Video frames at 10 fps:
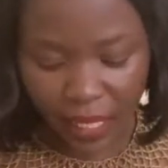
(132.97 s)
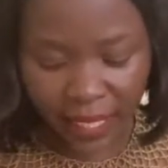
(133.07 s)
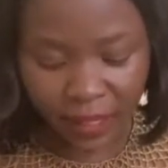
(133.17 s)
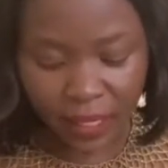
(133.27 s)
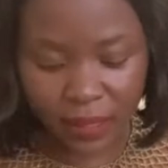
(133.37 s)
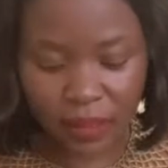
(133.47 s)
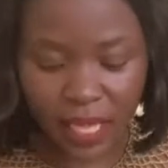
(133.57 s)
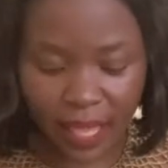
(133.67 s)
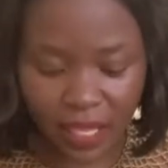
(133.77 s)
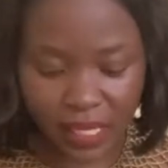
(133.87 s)
then the
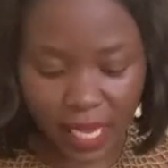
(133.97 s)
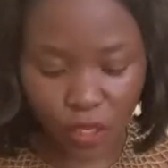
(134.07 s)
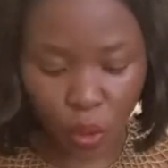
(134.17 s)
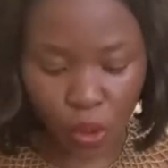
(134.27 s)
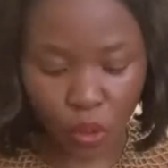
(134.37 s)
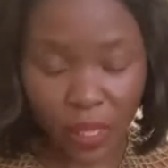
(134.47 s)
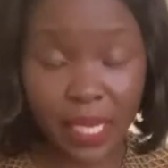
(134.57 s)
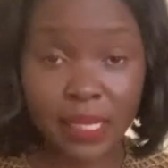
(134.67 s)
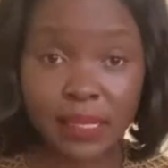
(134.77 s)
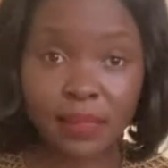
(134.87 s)
other sign also
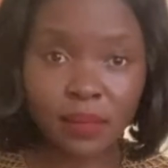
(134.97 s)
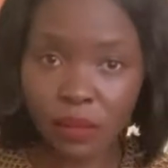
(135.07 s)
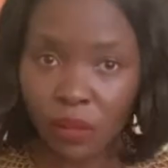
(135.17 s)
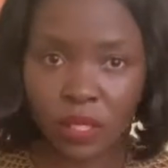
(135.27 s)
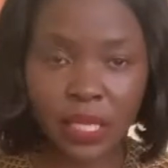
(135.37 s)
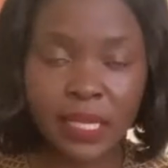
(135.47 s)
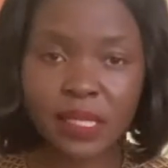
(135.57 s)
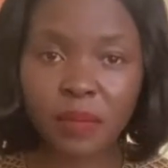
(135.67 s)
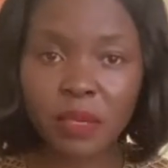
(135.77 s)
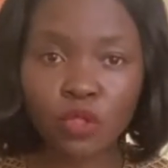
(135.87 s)
is it leads
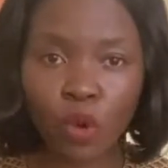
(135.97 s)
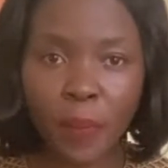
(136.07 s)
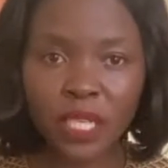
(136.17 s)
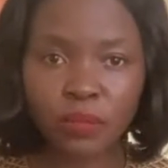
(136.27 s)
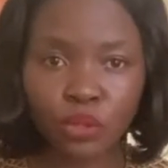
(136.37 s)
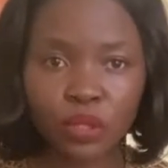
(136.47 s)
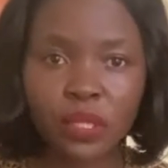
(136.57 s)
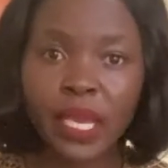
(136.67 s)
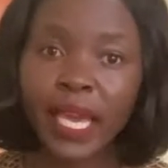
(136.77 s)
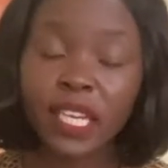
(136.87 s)
sometimes to a bad mood
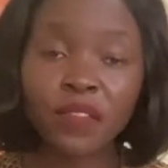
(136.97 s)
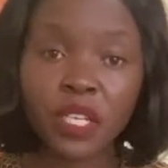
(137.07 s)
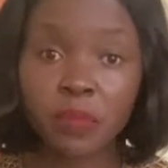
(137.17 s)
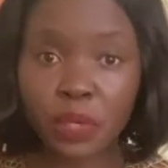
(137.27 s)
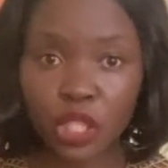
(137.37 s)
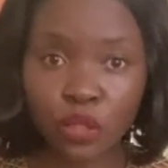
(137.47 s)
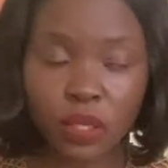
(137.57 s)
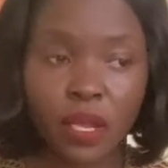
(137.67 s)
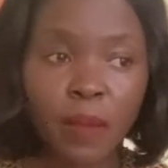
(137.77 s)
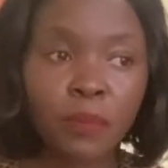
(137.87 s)
and even depression,
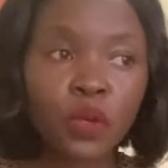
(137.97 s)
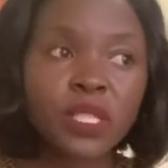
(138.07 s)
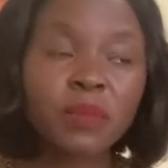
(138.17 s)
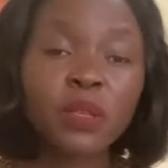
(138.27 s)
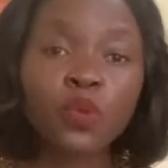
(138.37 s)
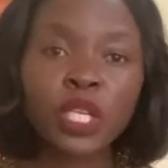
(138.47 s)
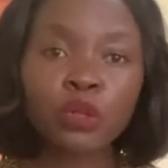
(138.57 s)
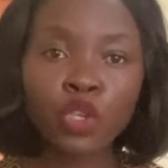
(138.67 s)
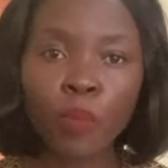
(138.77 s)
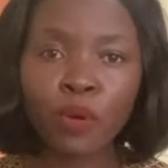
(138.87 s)
because sometimes when
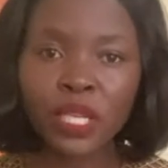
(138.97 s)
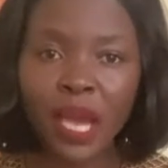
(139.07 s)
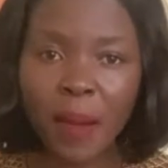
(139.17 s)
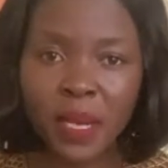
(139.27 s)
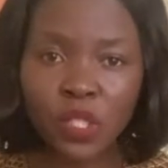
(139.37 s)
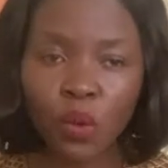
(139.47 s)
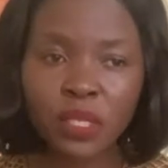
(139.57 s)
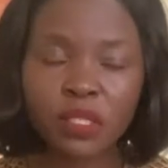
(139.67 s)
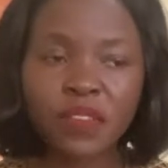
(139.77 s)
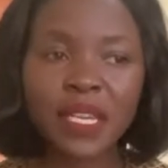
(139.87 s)
your body harbors all
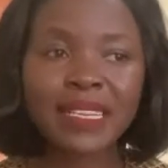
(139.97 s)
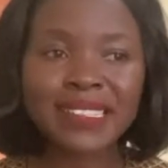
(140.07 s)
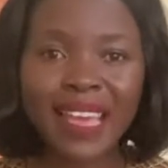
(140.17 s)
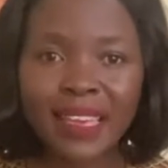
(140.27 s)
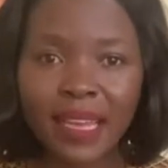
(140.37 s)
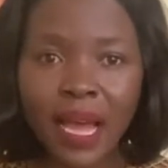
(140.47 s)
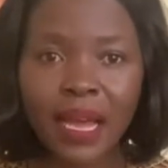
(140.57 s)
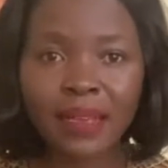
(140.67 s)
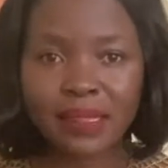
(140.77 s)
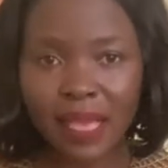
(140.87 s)
these feelings, anger,
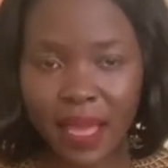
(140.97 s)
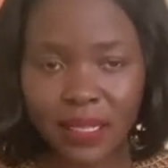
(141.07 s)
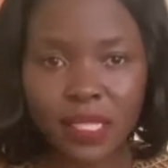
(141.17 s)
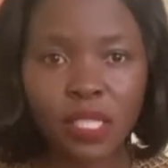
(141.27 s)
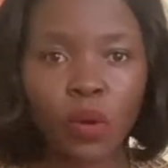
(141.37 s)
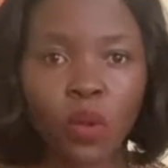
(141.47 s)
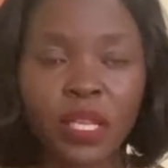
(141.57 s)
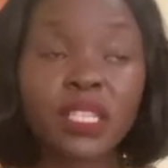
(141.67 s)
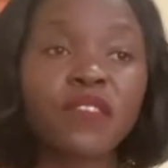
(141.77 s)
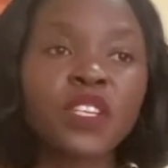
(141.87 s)
anxiety, all
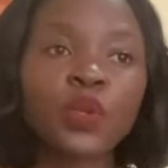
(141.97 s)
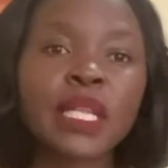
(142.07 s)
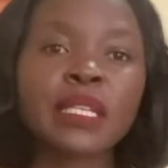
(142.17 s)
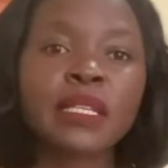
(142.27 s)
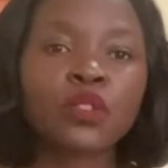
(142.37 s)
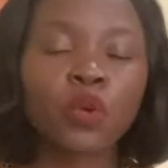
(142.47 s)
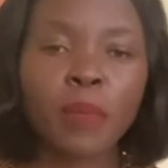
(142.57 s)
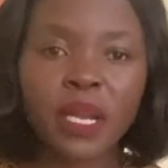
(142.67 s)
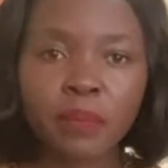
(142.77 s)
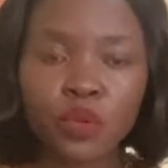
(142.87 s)
that, eventually it leads to a
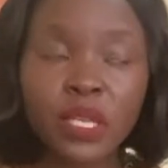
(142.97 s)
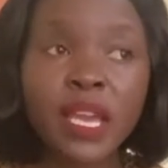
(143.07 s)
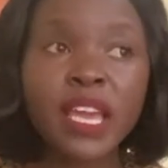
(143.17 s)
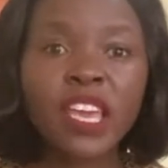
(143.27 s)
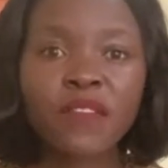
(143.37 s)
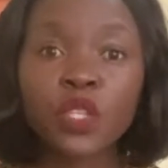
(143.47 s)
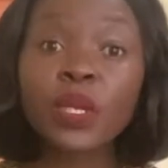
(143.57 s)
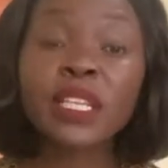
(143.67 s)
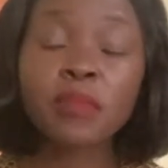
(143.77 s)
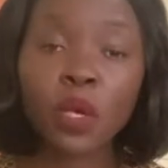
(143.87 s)
bad mood.
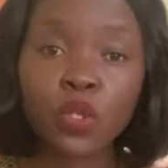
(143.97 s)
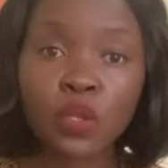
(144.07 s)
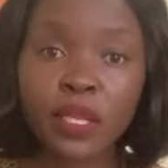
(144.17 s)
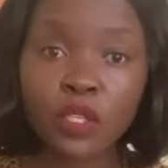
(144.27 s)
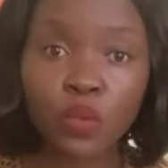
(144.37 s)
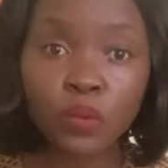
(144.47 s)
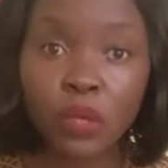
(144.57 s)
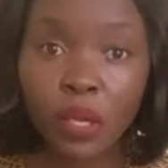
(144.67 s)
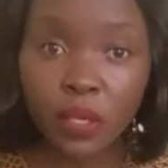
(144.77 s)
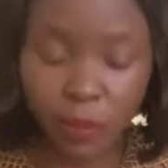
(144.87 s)
Eventually it may also lead to
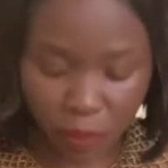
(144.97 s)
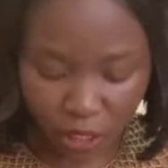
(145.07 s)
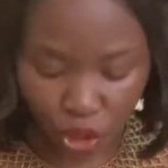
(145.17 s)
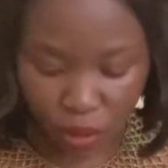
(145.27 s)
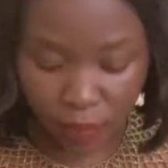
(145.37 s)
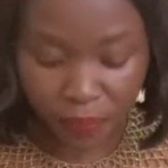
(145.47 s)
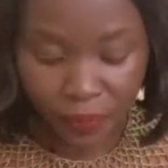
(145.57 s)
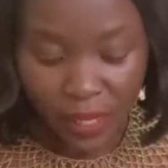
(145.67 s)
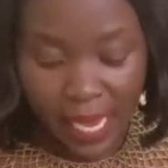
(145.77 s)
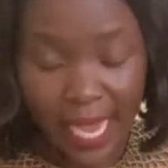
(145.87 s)
depression.
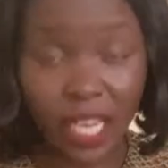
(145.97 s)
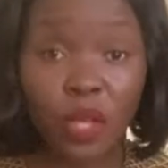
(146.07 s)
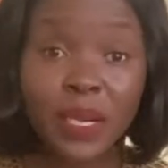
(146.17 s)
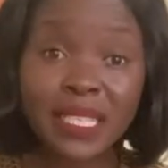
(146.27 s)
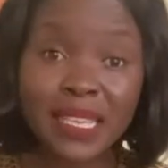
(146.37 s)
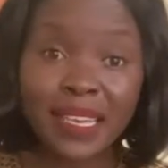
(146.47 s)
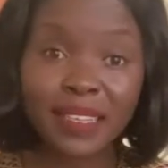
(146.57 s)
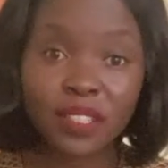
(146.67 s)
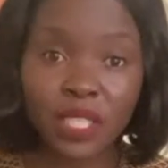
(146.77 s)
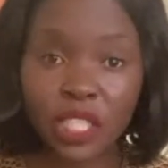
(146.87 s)
Another one is anger
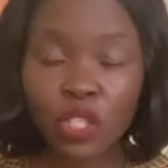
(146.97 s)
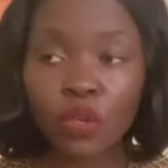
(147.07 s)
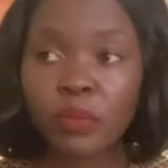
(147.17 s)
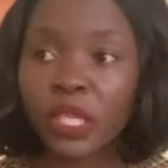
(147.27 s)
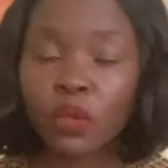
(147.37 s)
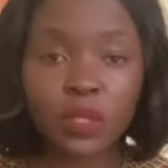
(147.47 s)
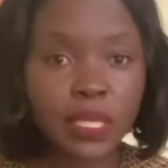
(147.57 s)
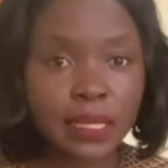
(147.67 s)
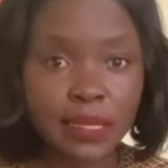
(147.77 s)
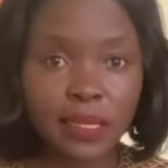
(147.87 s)
and rage. Oh my
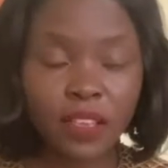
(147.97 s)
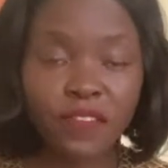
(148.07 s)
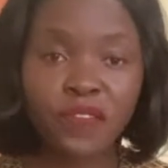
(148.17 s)
goodness. If